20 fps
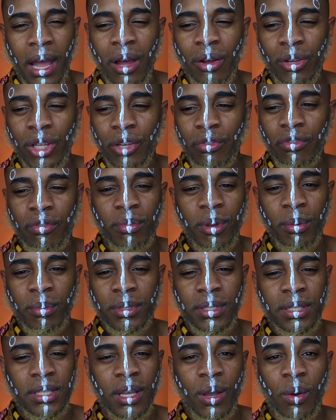I only
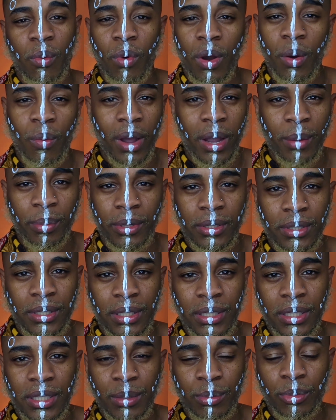remember seeing one white
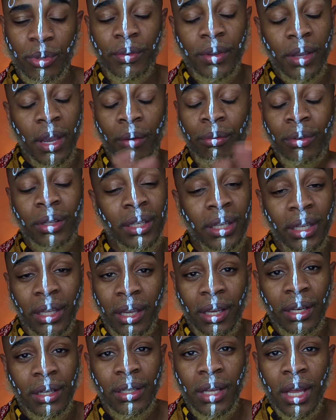person in this movie. I really didn't
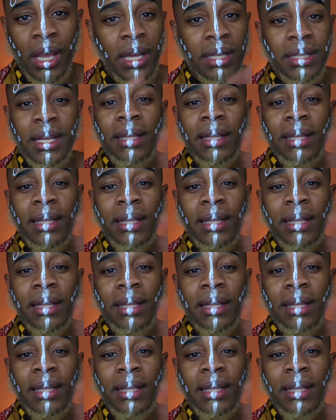care.